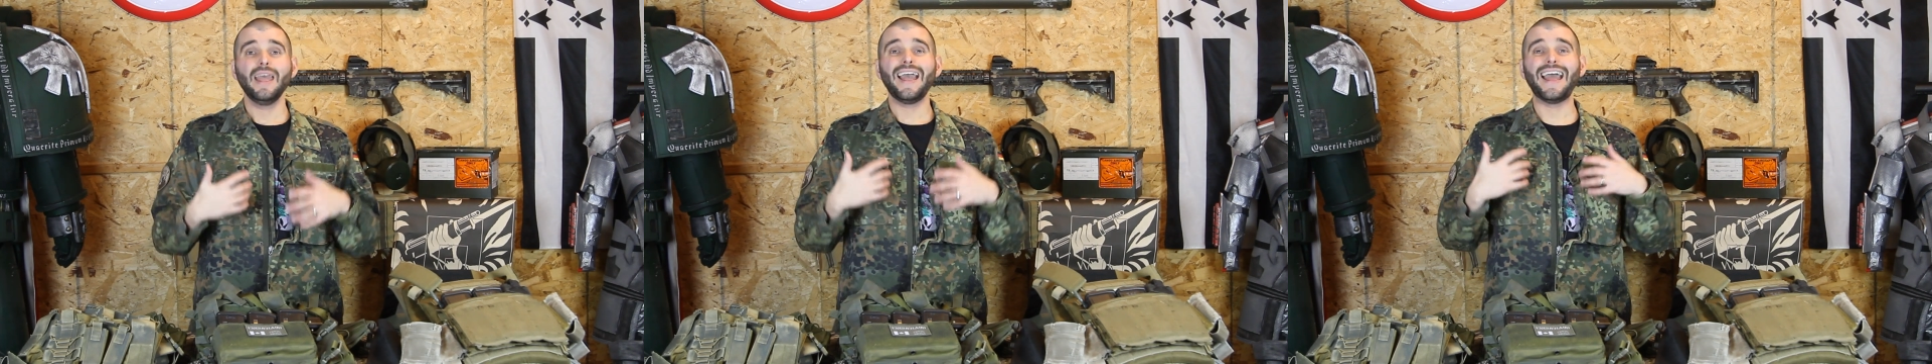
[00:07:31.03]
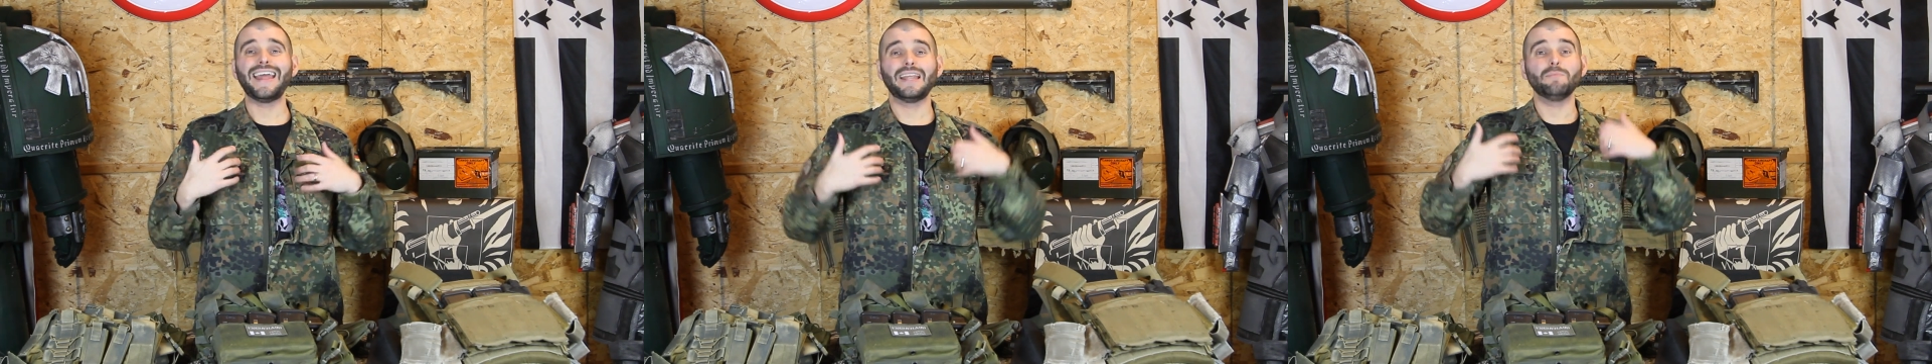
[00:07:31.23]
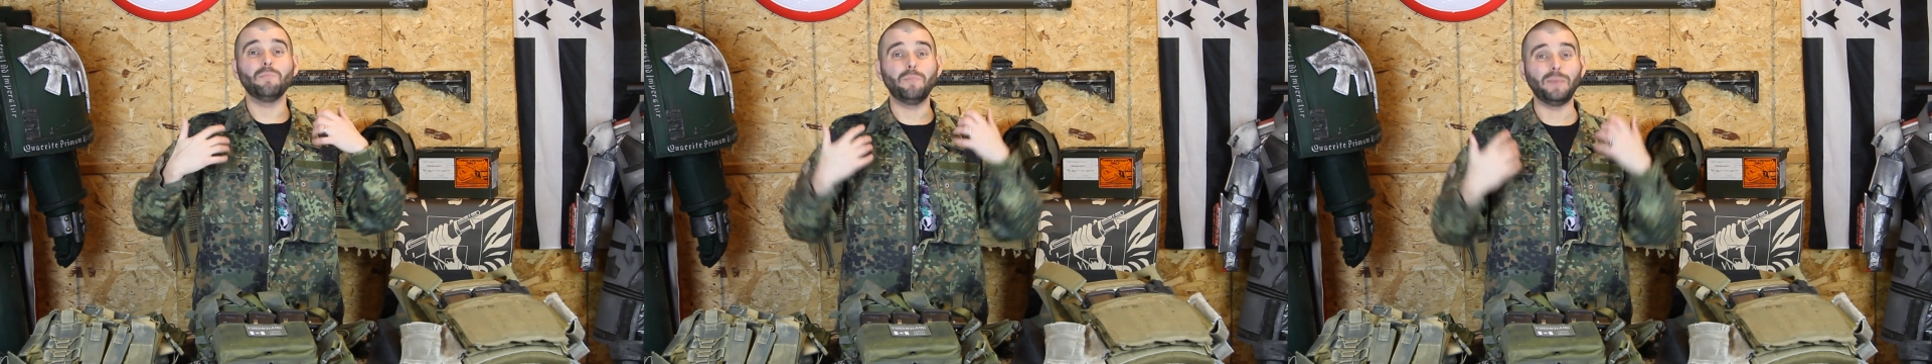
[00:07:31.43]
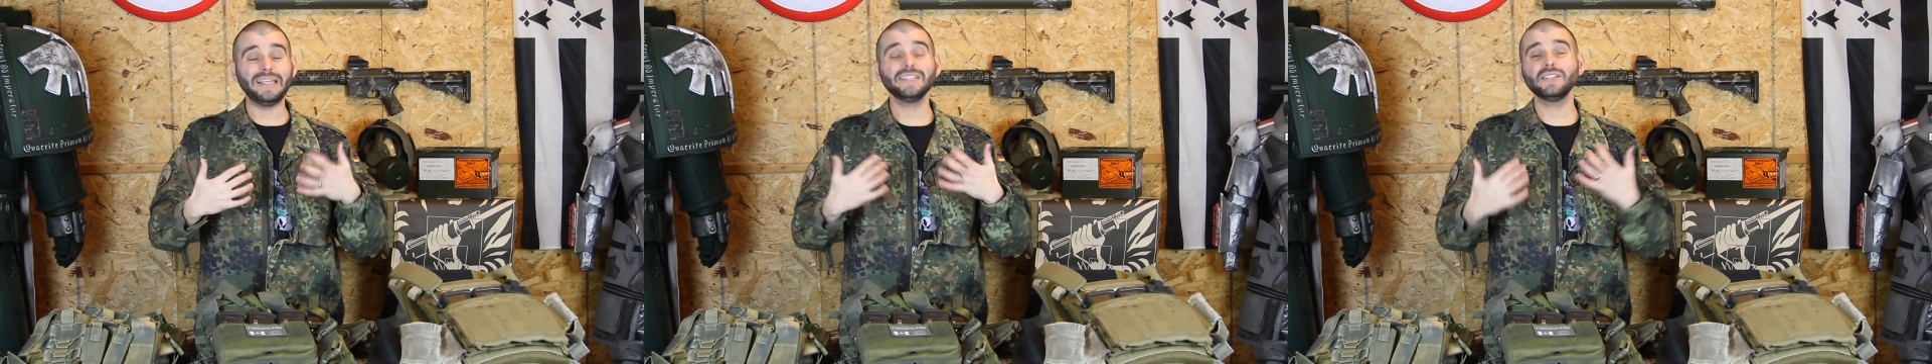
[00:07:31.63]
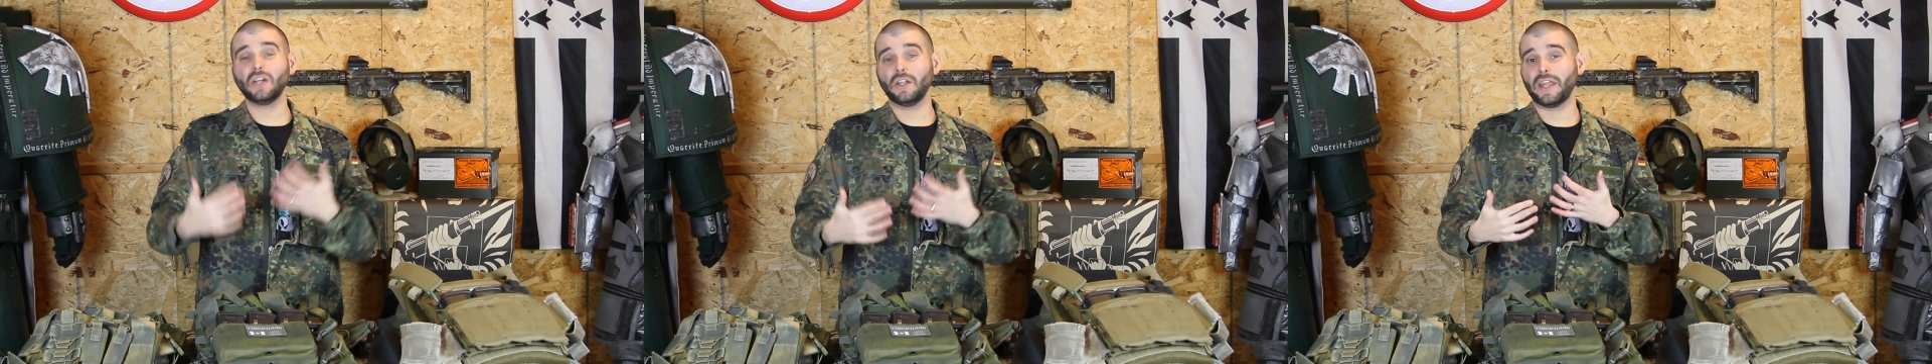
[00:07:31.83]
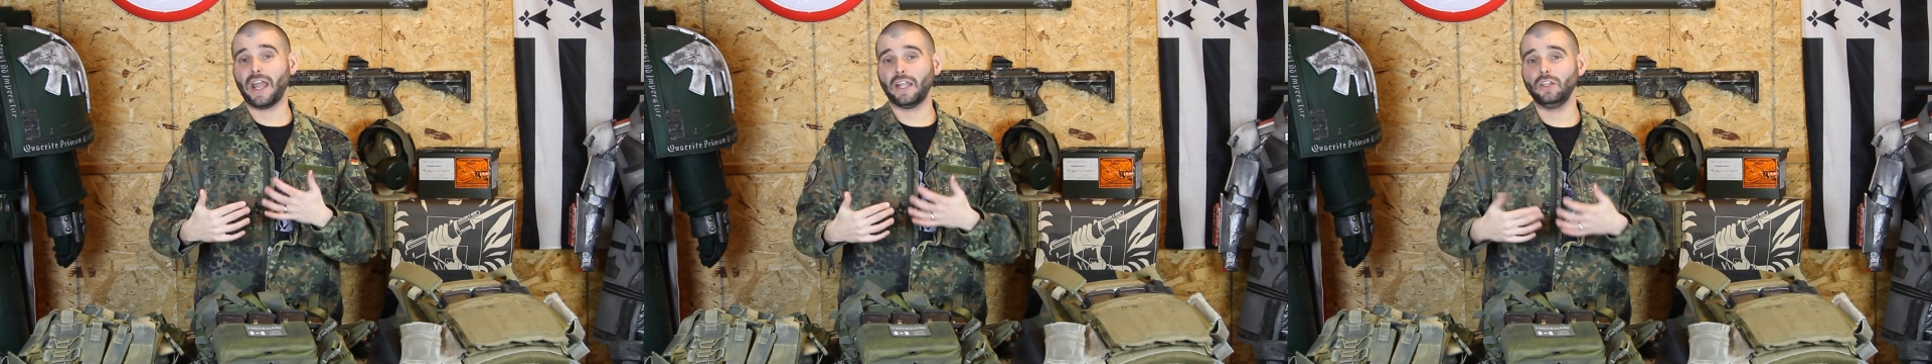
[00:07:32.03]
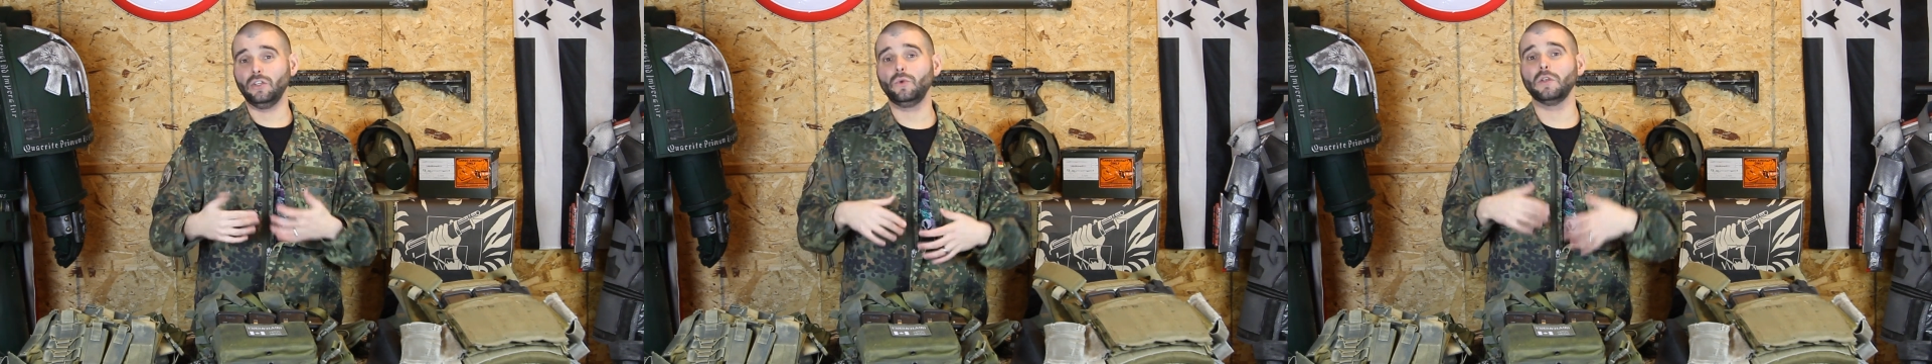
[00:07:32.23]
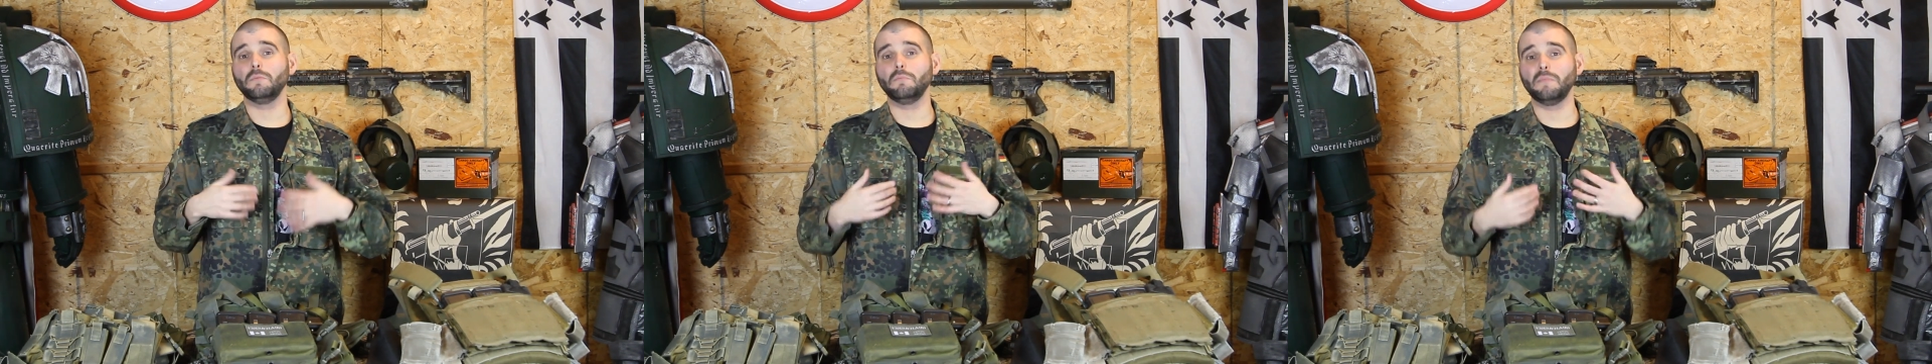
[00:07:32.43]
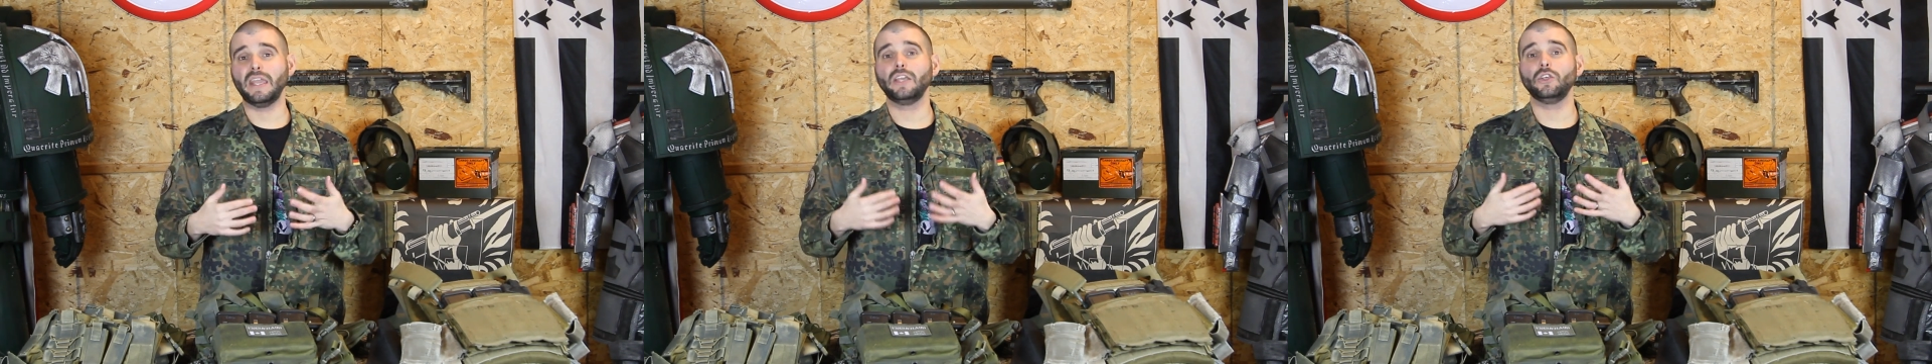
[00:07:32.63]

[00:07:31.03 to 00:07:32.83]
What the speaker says: And then based on that, you can make